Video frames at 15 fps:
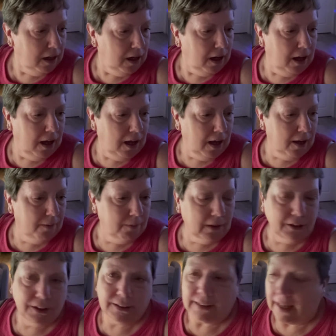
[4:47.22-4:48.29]

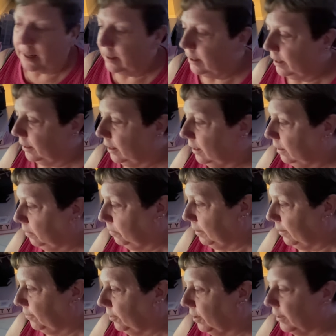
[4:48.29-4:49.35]
I just edited the little
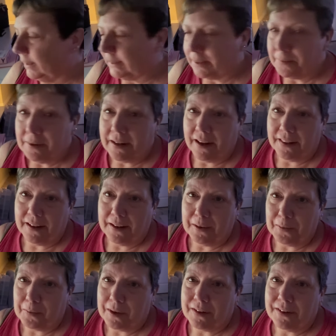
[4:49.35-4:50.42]
bit of vlog. It's going to be another
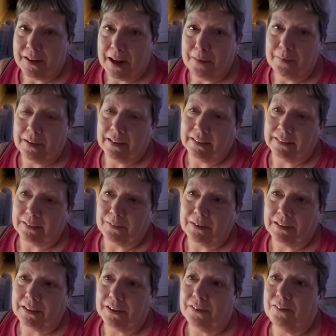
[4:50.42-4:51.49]
little one today because I
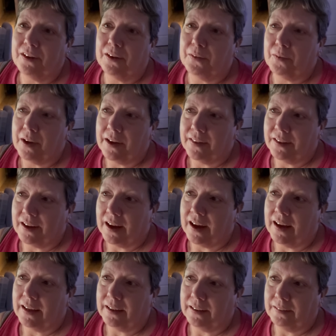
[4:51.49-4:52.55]
wasn't going to vlog while the
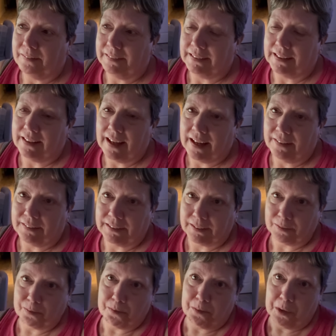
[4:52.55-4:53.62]
guy, he was in the
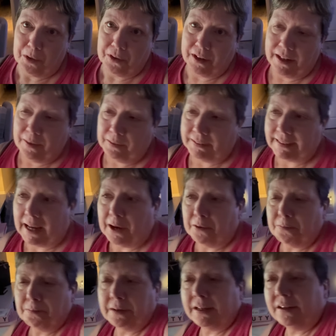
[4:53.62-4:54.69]
house more than he was
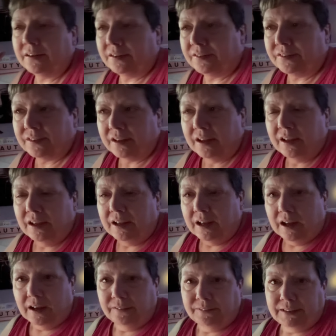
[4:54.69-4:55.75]
out because
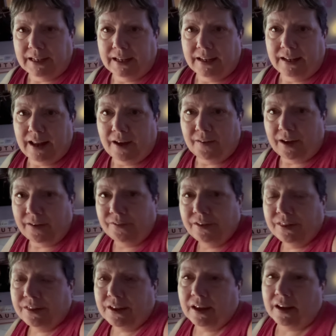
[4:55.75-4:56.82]
I've taken out
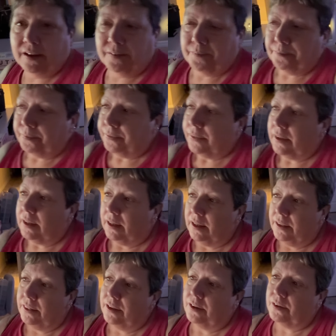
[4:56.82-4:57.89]
everything
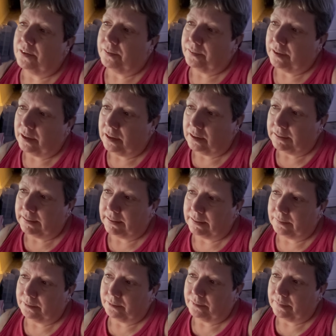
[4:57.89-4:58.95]
in the closet
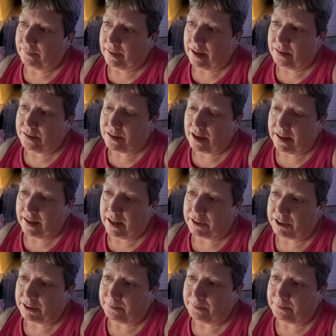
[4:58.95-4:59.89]
outside Ash's